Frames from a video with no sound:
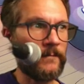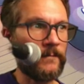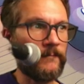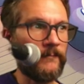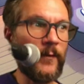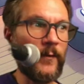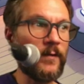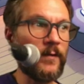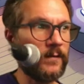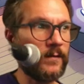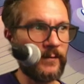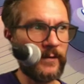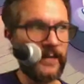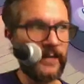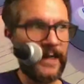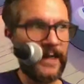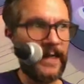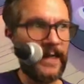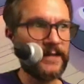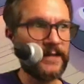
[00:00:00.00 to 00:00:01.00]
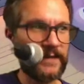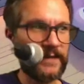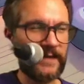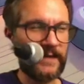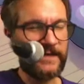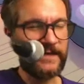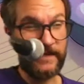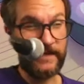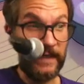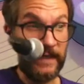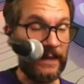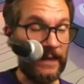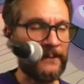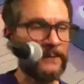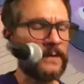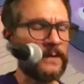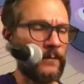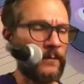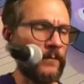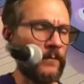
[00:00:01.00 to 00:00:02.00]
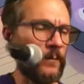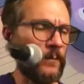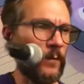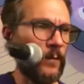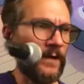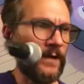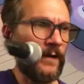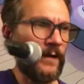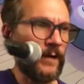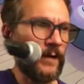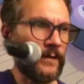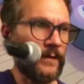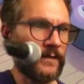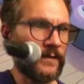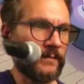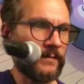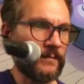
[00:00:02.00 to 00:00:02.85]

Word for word: vocal coordinations it seems where